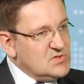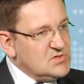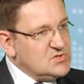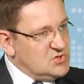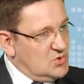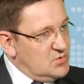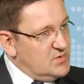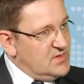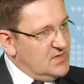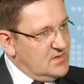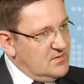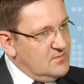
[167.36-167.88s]

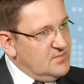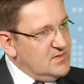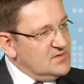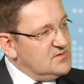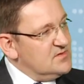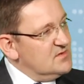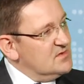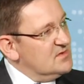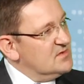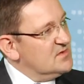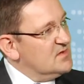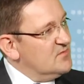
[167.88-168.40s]
joking,
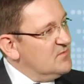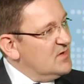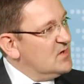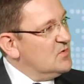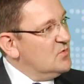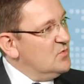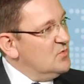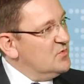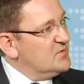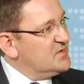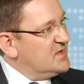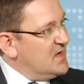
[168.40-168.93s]
but they were
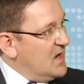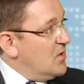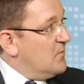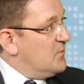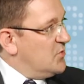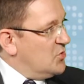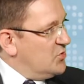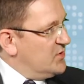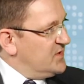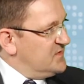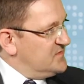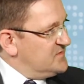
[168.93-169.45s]
called
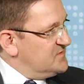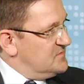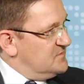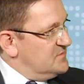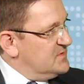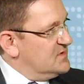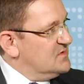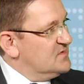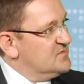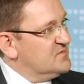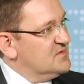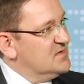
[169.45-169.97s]
cowboys
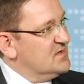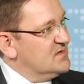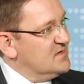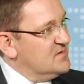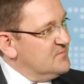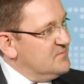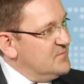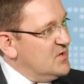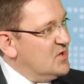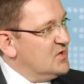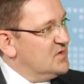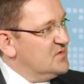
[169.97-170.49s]
because they had
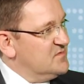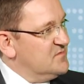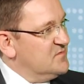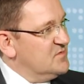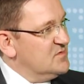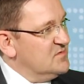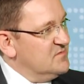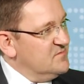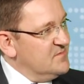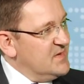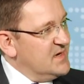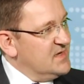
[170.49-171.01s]
the pockets
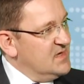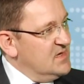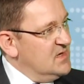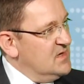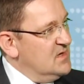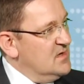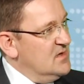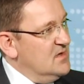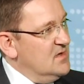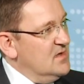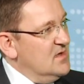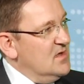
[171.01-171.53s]
full of money,
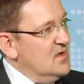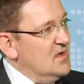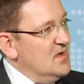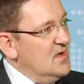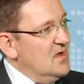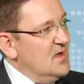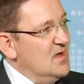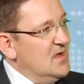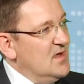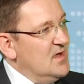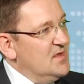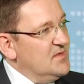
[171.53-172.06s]

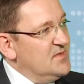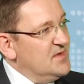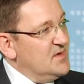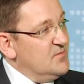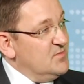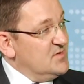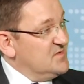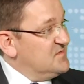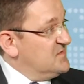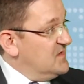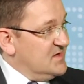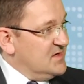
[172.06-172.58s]
and they
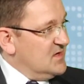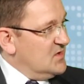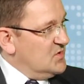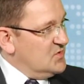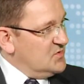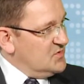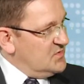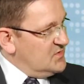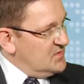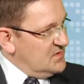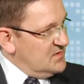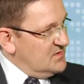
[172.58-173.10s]
were sent
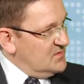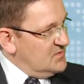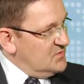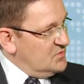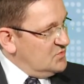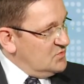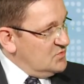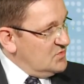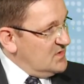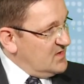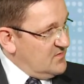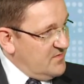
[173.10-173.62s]
out
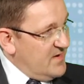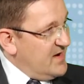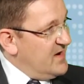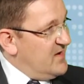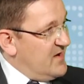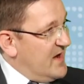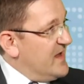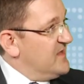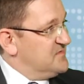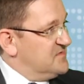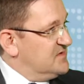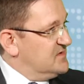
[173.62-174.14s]
to
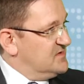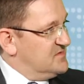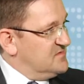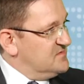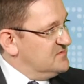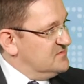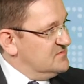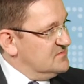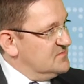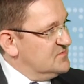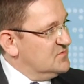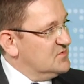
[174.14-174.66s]
acquire
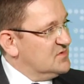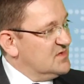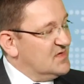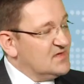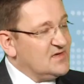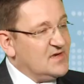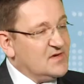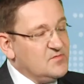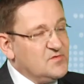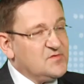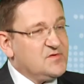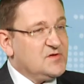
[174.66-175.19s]
assets. So
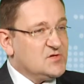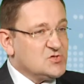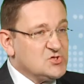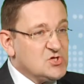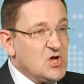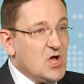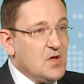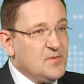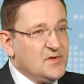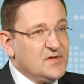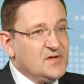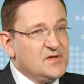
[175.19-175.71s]
that was their
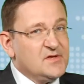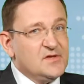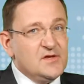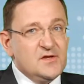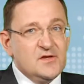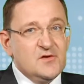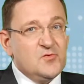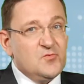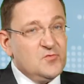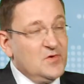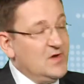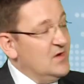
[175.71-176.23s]
job, and they
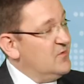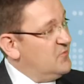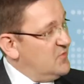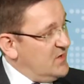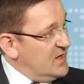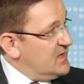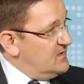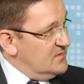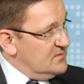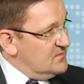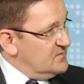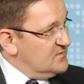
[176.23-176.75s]
did it really
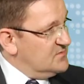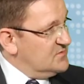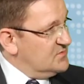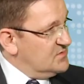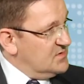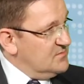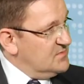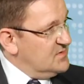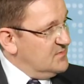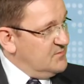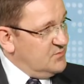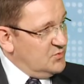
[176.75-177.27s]
great. So
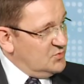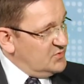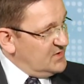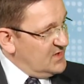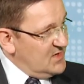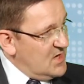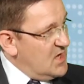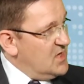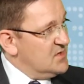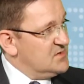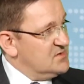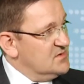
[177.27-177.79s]
they bought a
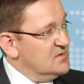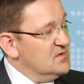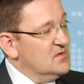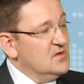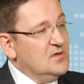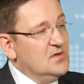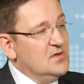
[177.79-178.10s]
lot,